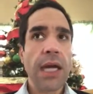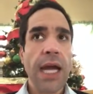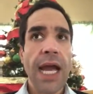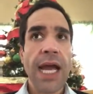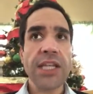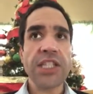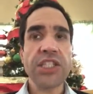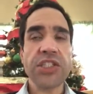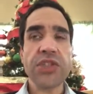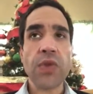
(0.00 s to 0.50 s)

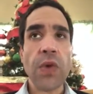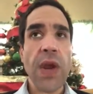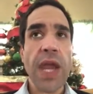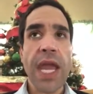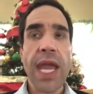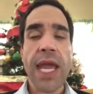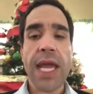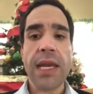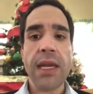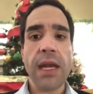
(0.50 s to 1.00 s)
I just
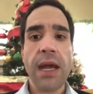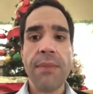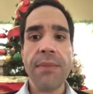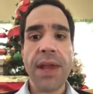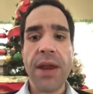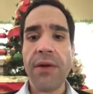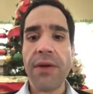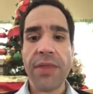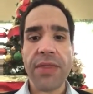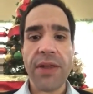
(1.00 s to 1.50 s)
ran a
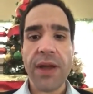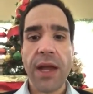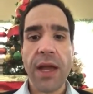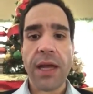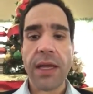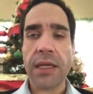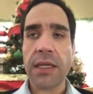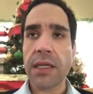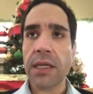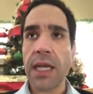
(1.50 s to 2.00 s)

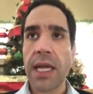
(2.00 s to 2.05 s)
marathon